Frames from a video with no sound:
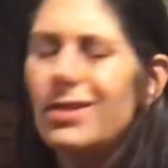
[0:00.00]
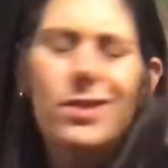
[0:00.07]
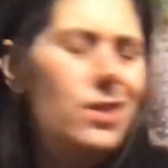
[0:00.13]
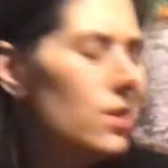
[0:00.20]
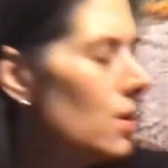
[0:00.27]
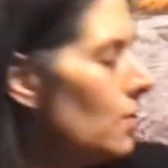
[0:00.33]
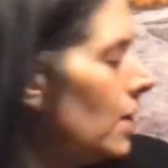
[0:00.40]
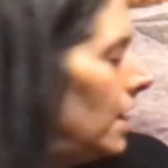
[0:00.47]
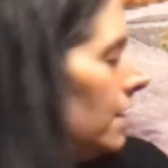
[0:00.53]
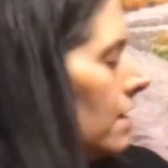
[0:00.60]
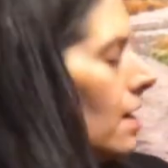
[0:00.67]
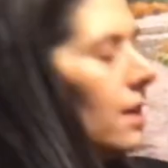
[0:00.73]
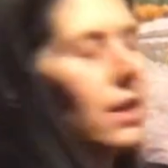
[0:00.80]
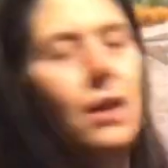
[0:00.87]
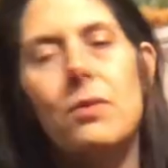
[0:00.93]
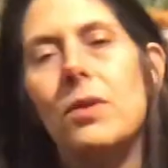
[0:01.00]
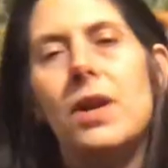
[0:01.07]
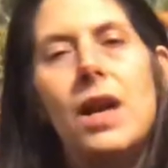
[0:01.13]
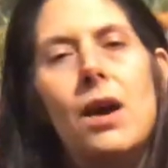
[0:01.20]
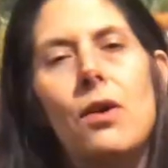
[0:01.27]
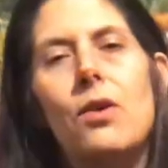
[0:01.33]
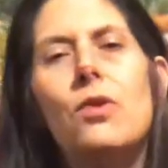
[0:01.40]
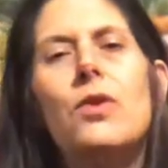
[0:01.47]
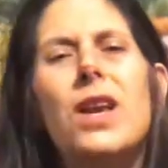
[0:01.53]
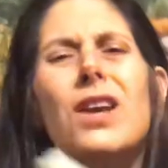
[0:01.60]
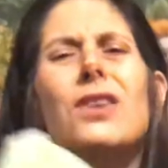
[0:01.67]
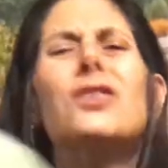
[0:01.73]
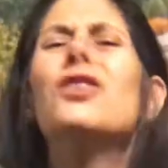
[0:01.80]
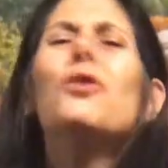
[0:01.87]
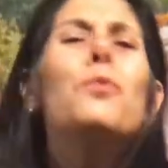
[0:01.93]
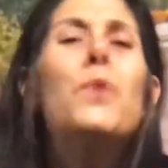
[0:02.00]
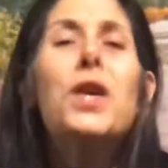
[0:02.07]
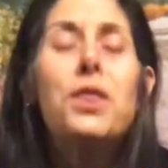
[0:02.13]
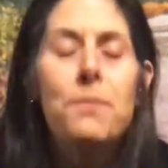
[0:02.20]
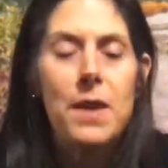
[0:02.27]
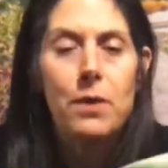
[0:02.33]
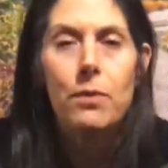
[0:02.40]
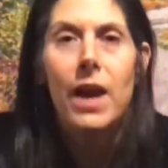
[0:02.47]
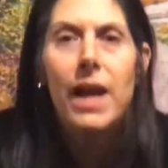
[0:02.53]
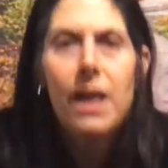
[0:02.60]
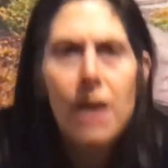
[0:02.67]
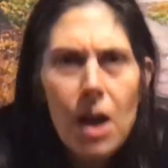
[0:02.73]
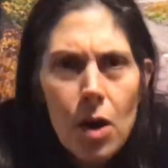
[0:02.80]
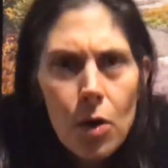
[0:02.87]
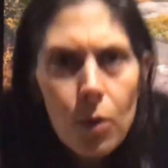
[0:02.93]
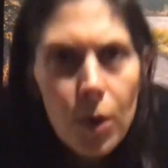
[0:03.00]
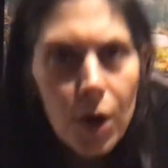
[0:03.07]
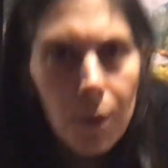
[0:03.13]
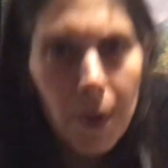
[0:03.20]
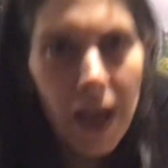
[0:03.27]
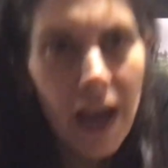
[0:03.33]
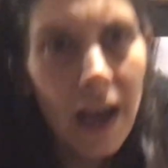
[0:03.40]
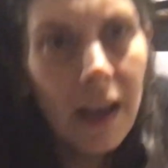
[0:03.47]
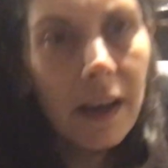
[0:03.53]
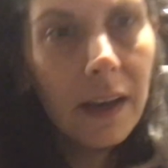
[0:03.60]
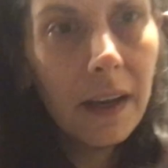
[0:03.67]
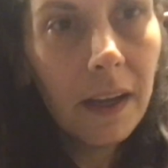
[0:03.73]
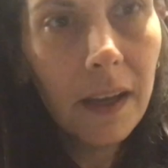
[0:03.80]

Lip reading: Let's just go ahead and knock that one out. Who cares? You're with me, right? Where are we at?